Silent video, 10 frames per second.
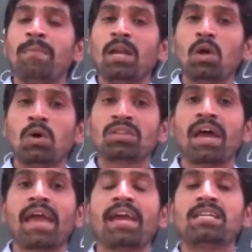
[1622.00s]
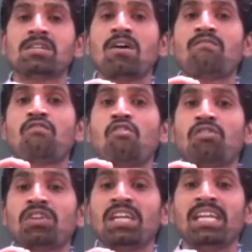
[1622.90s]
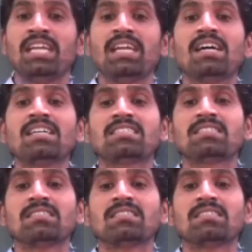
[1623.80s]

below the age of 14 years,